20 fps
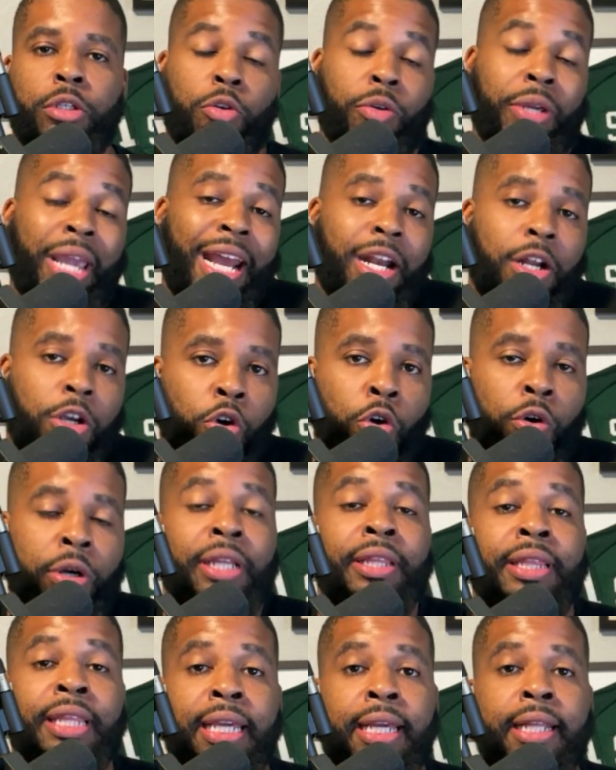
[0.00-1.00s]
category.
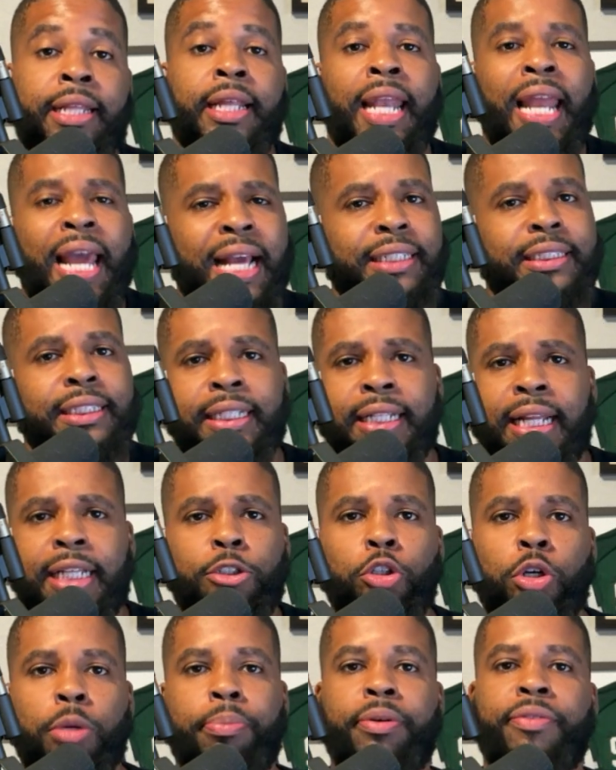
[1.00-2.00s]
And then the last thing that
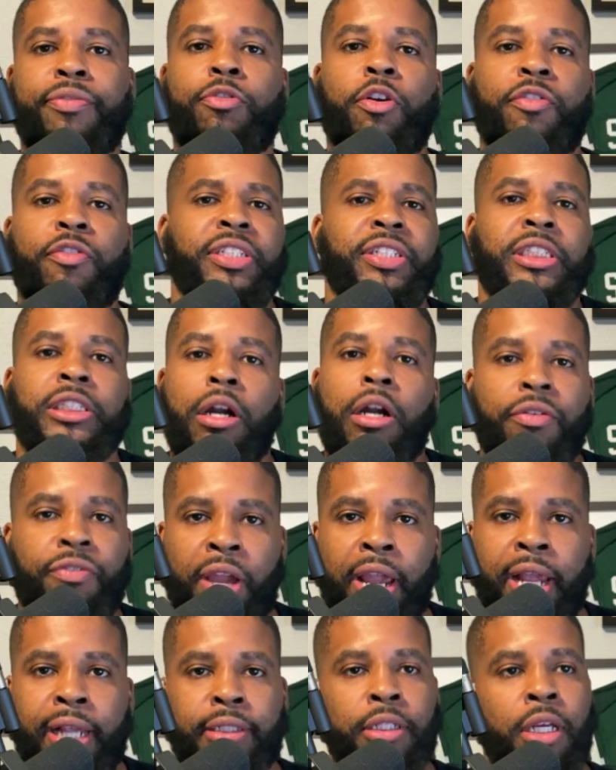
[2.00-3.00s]
you can put forth is
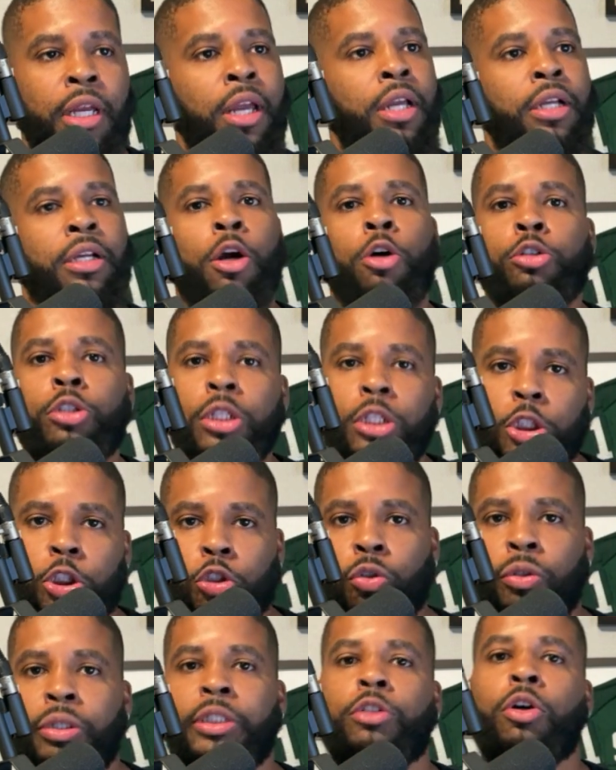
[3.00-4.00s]
surveys. Go to the
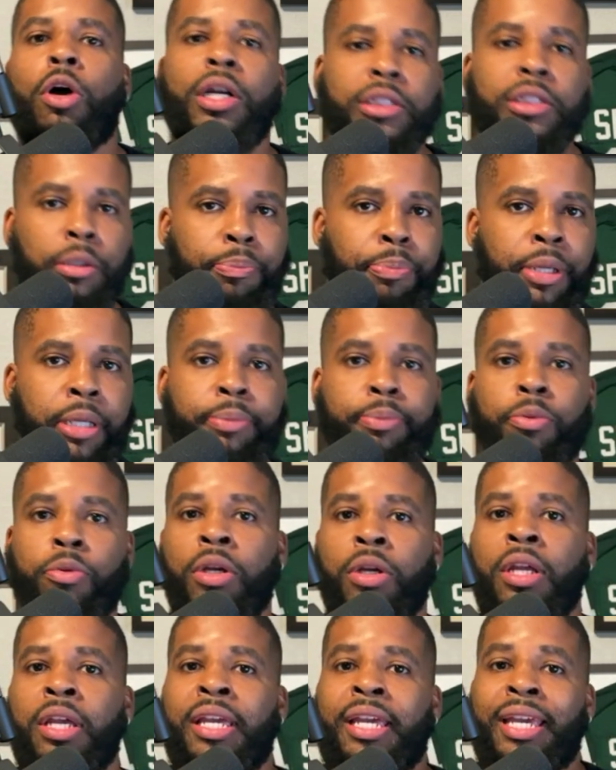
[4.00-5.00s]
street, talk to people.
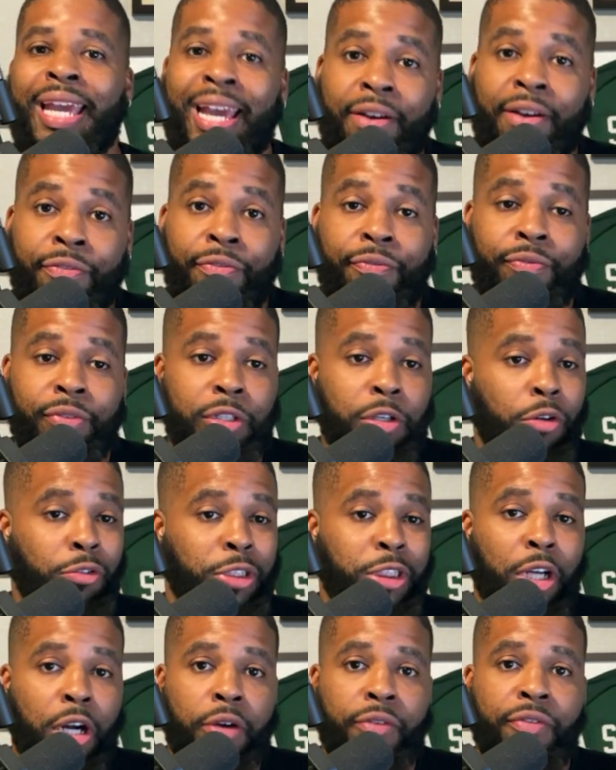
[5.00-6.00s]
If
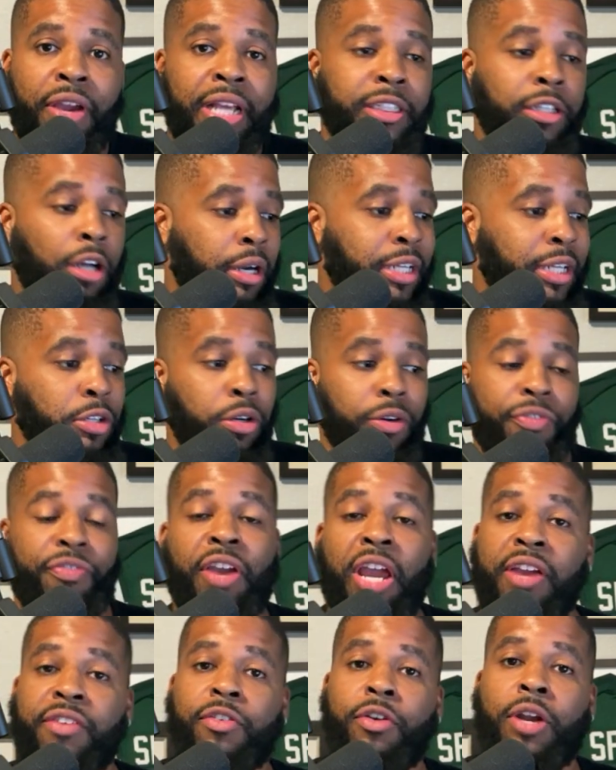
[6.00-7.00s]
surveys are in your
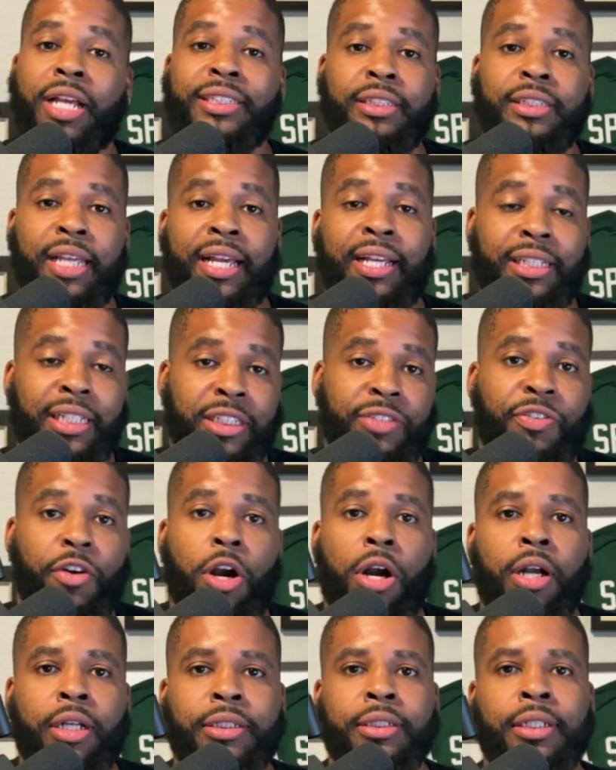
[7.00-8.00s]
favor as
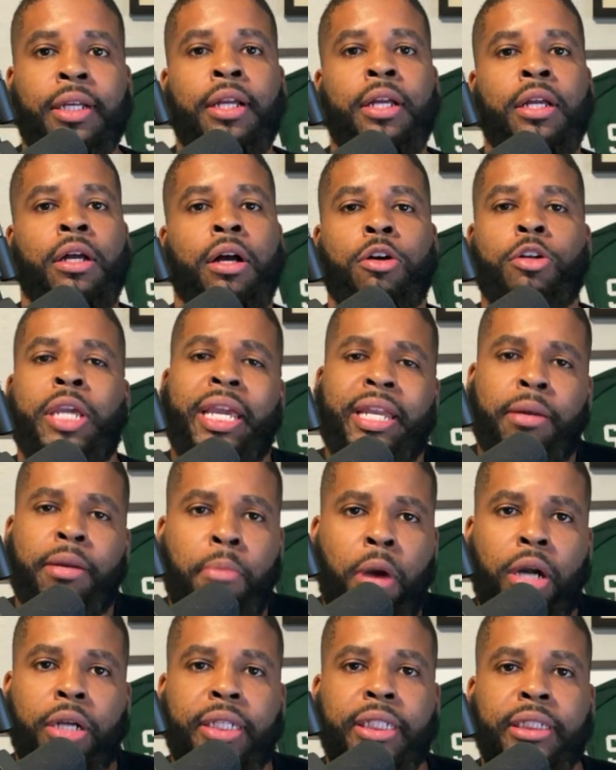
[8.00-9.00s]
far as okay, the
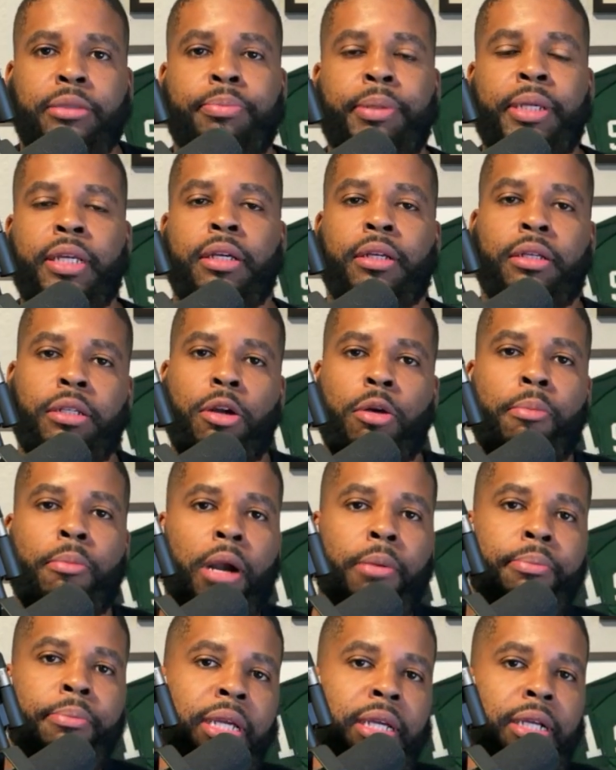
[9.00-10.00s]
mark is being,
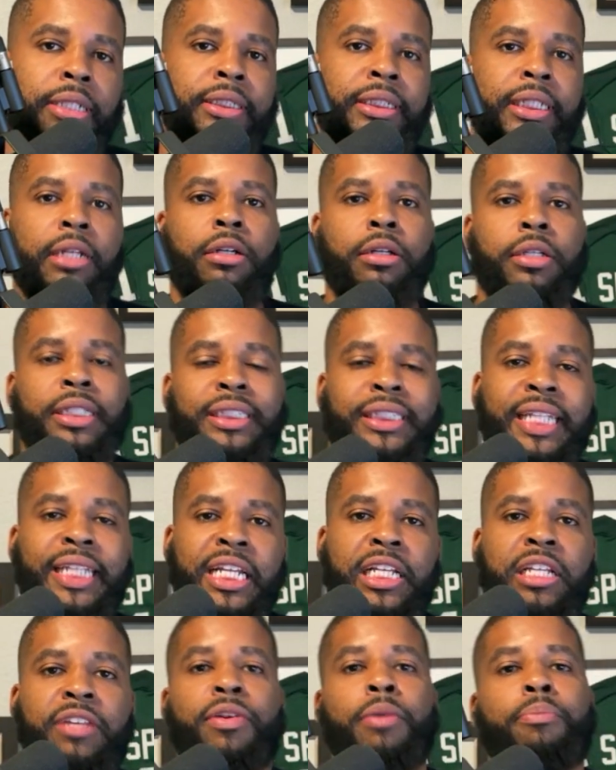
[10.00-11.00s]
mark being considered
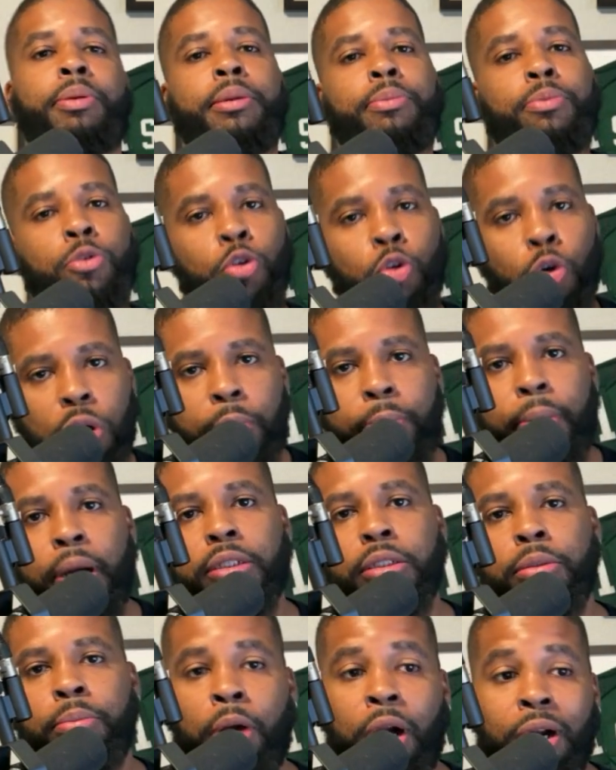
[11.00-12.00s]
distinctive and people knowing about
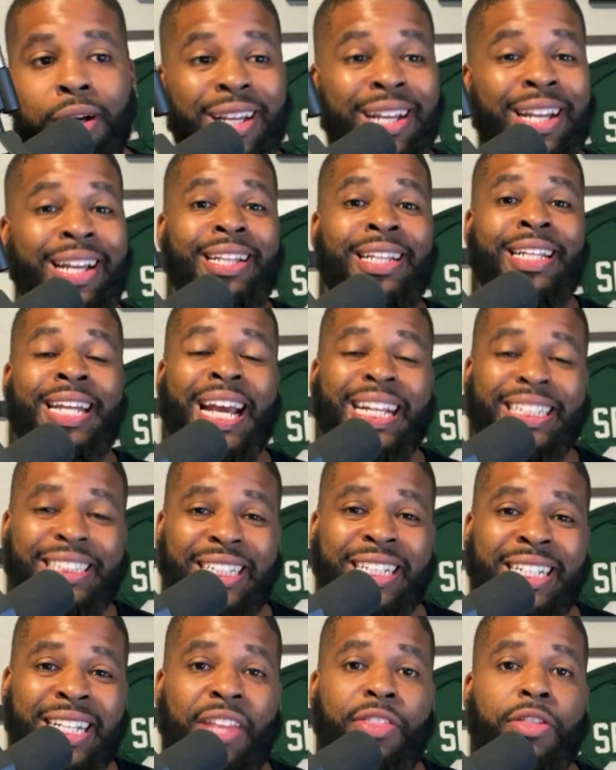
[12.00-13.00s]
the mark, then that's
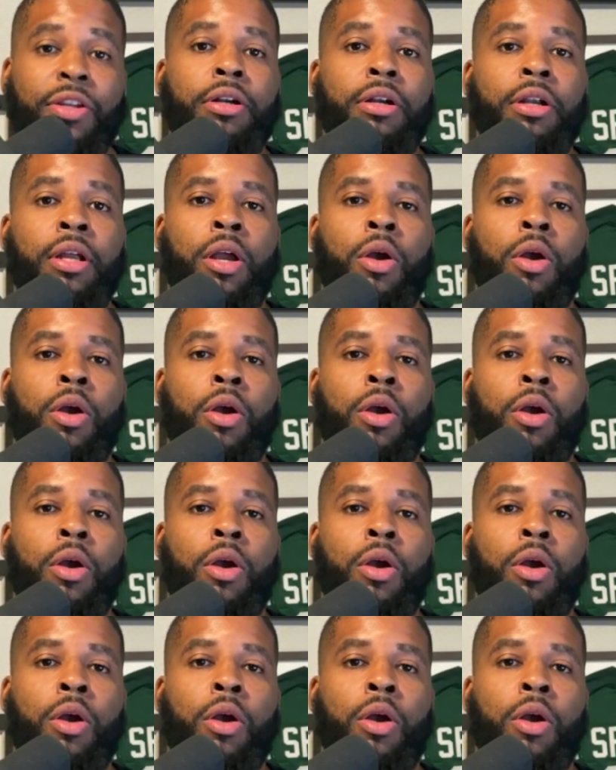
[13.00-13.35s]
another